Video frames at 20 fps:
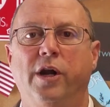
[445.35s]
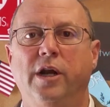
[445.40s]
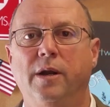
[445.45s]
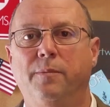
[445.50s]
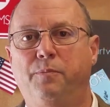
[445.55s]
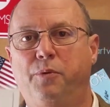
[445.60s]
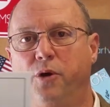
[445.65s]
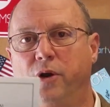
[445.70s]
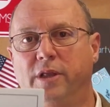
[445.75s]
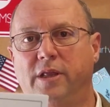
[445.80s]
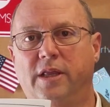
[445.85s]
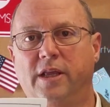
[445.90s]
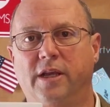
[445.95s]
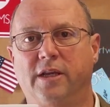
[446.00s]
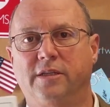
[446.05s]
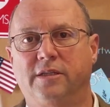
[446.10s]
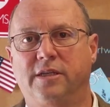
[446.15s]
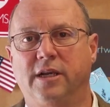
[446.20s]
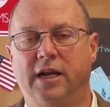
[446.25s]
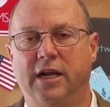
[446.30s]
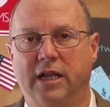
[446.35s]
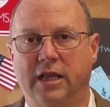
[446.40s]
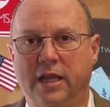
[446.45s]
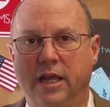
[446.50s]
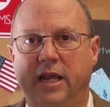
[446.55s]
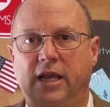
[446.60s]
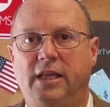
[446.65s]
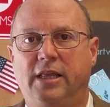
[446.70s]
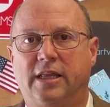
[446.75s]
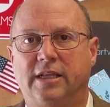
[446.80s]
going to put this in a
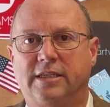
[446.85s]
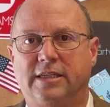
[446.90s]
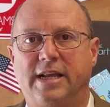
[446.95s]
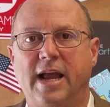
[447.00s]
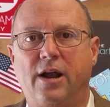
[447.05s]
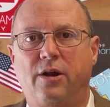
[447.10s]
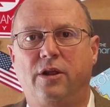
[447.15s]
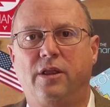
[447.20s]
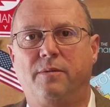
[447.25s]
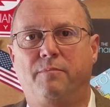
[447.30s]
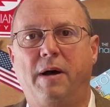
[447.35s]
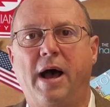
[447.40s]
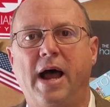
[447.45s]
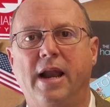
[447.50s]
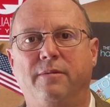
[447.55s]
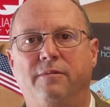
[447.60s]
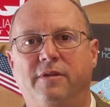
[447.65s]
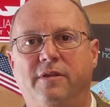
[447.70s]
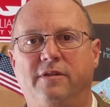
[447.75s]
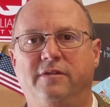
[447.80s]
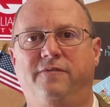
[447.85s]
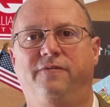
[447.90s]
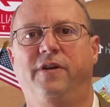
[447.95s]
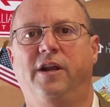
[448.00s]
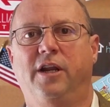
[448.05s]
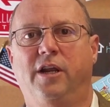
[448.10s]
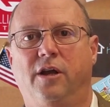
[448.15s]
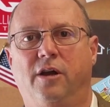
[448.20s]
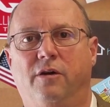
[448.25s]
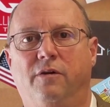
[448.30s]
link that's down on the bottom of this
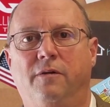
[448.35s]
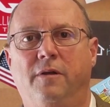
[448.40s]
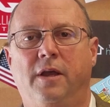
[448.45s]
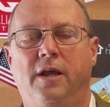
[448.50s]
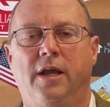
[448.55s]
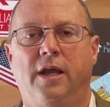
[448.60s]
video,